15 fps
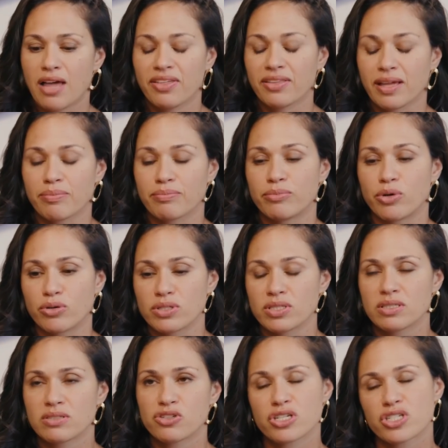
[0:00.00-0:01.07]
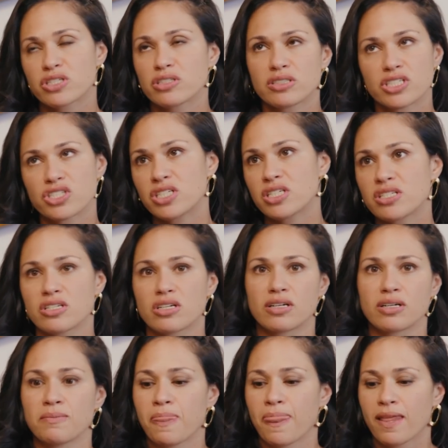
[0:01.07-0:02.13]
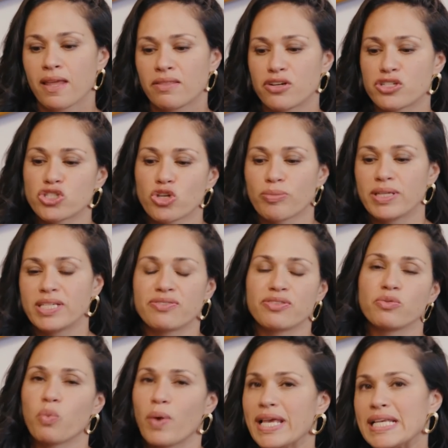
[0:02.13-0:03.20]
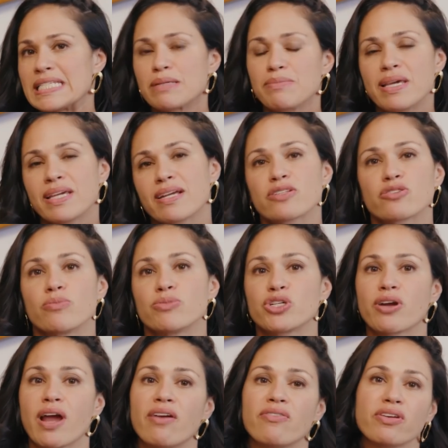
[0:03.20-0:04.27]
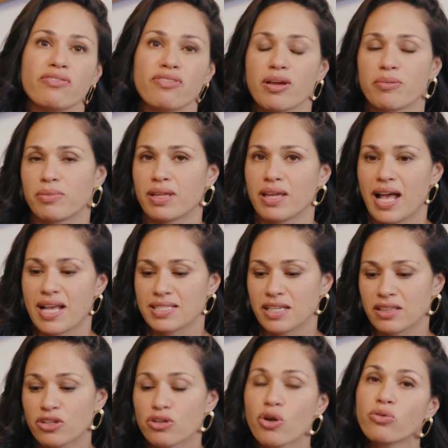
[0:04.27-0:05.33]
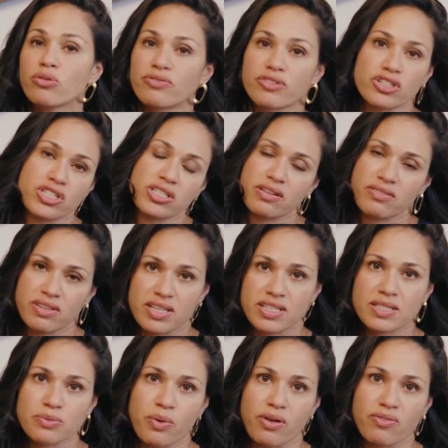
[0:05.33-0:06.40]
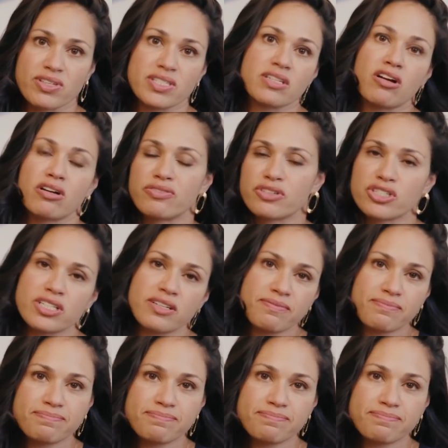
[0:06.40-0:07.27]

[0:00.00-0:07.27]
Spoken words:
I think like most traditional dishes there's so many different ways to make it, so I'm sure every family has like their own version of this, where this is our version.